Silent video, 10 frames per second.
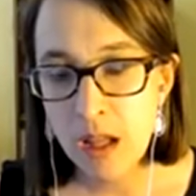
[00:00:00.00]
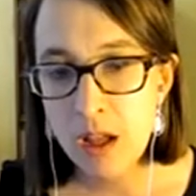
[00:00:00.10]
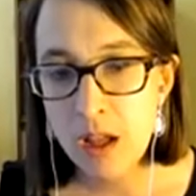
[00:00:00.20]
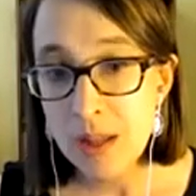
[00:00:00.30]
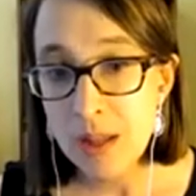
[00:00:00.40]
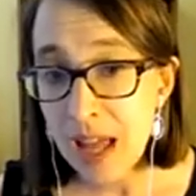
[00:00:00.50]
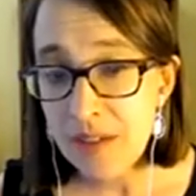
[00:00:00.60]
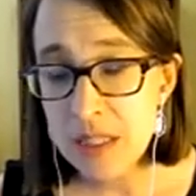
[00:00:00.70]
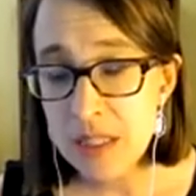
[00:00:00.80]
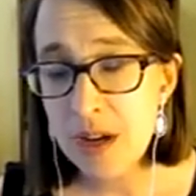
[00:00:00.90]
Then we have this
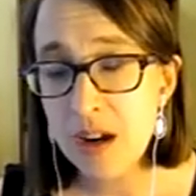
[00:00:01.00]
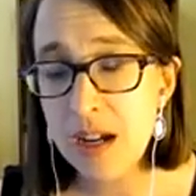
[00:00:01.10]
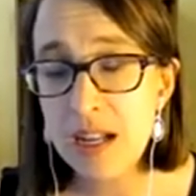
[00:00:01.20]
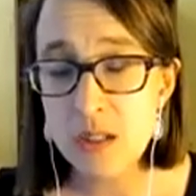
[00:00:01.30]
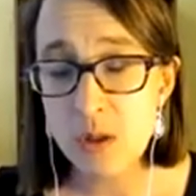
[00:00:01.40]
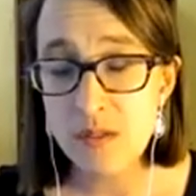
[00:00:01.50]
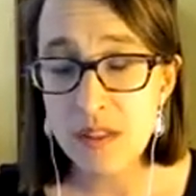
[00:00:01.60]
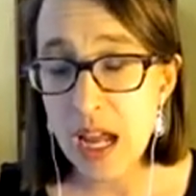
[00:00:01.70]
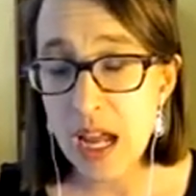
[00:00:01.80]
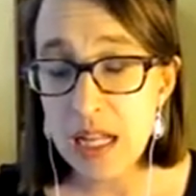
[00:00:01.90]
period in sort of the
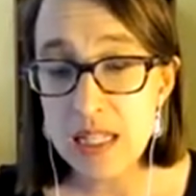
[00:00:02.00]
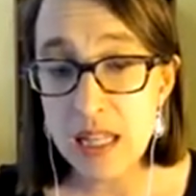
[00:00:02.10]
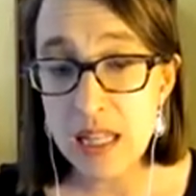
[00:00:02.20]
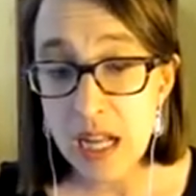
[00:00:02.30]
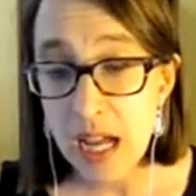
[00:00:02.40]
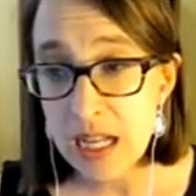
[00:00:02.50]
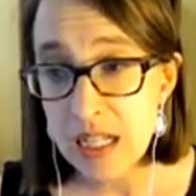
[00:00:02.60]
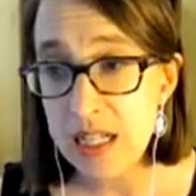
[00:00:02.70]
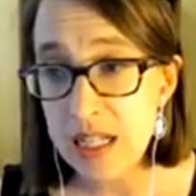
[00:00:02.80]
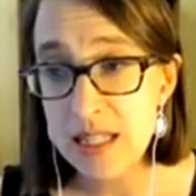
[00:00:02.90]
80s and the
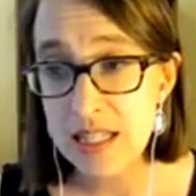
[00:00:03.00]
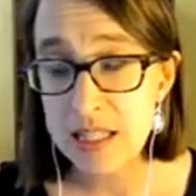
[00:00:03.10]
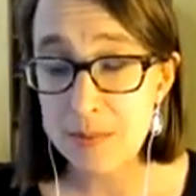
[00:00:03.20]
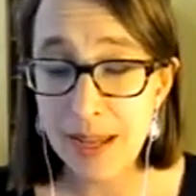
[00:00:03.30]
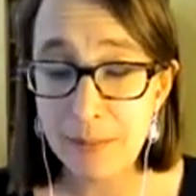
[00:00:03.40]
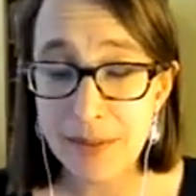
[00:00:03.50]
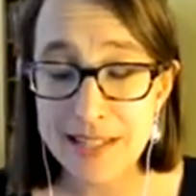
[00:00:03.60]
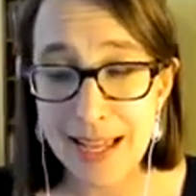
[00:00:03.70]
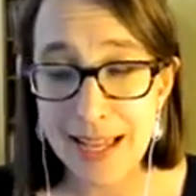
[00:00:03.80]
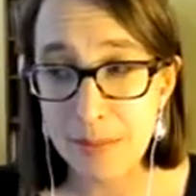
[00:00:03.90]
90s, and this is my, my
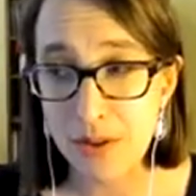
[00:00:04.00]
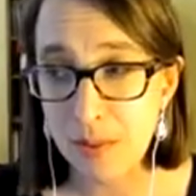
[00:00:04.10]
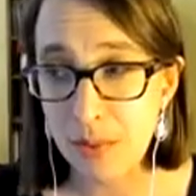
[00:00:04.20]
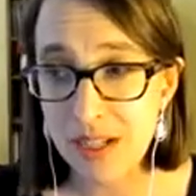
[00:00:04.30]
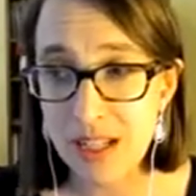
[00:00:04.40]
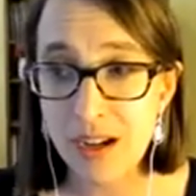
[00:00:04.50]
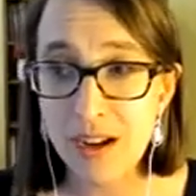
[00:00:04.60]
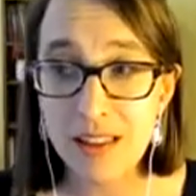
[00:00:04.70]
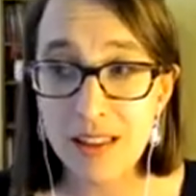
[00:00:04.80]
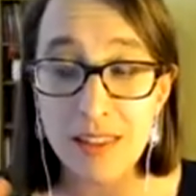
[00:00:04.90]
second bullet point here,
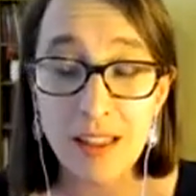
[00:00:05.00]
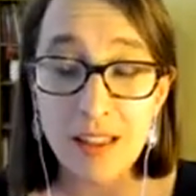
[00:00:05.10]
that the,